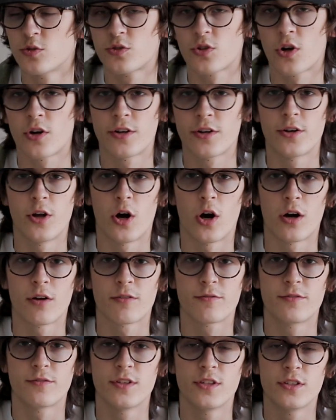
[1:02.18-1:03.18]
start it
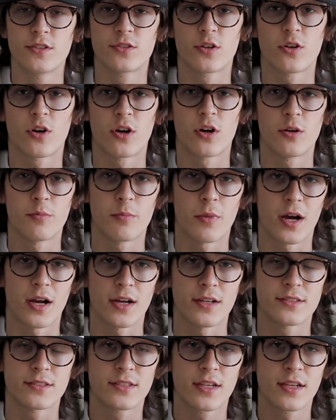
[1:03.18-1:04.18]
off, these are
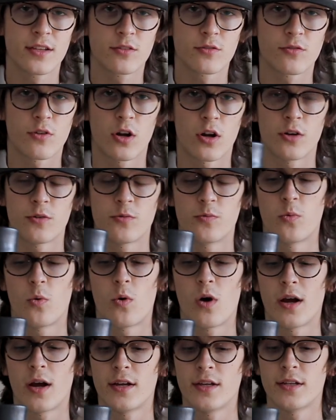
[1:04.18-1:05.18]
my Saint Laurent
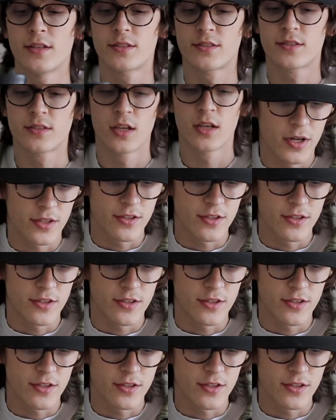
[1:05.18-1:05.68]
Wyatts.